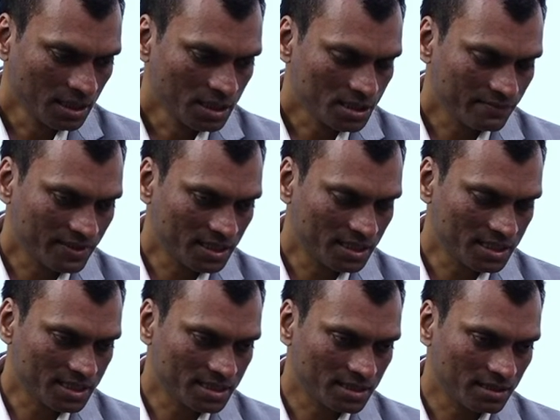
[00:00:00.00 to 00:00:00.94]
So with
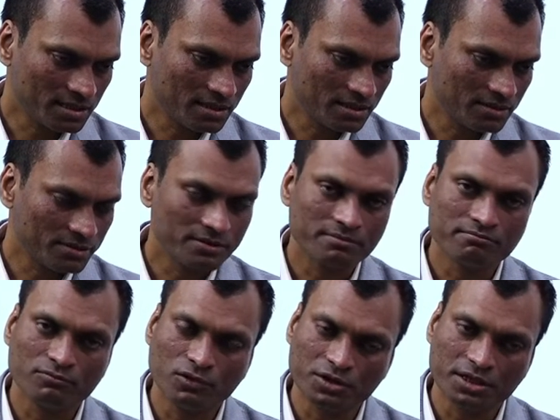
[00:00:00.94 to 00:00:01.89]
this
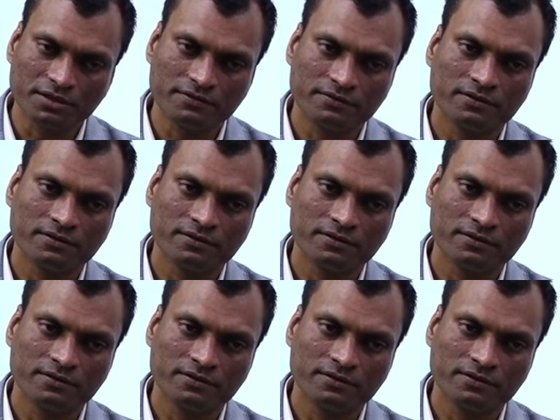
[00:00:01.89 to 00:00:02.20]
motive,